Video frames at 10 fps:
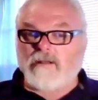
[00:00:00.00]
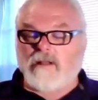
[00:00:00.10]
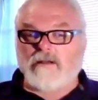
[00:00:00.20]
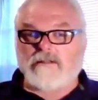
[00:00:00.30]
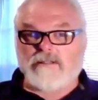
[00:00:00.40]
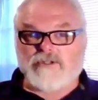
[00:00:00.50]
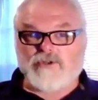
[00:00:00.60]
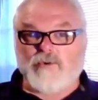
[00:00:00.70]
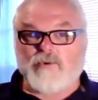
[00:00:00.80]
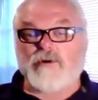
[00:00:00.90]
He unlocked
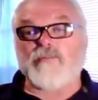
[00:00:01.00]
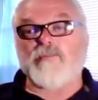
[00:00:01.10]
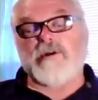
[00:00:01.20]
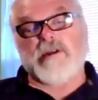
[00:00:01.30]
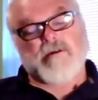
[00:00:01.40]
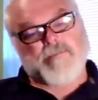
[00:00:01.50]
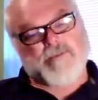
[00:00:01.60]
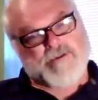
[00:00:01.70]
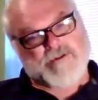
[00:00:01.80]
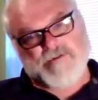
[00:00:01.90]
his door, and we gave
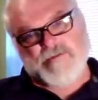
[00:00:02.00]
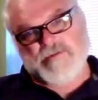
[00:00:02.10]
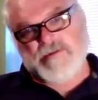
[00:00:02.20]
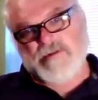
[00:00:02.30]
pursuit.